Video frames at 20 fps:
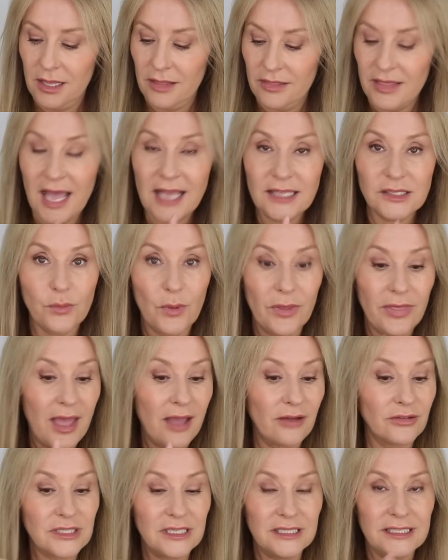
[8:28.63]
that's
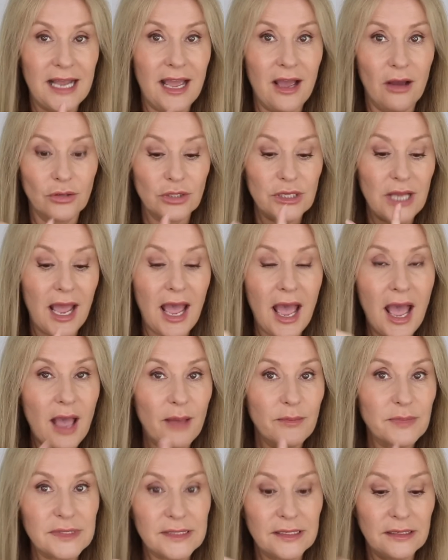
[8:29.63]
without a doubt
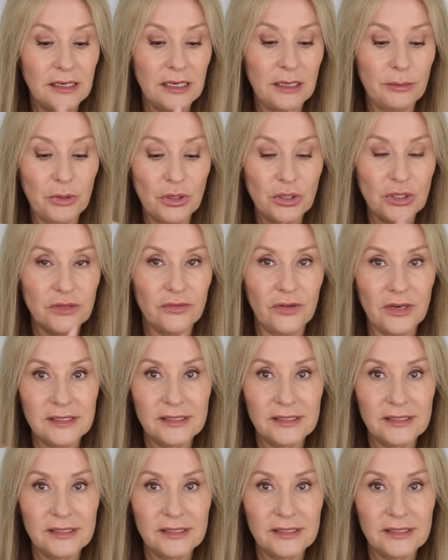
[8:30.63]
absolutely beautiful.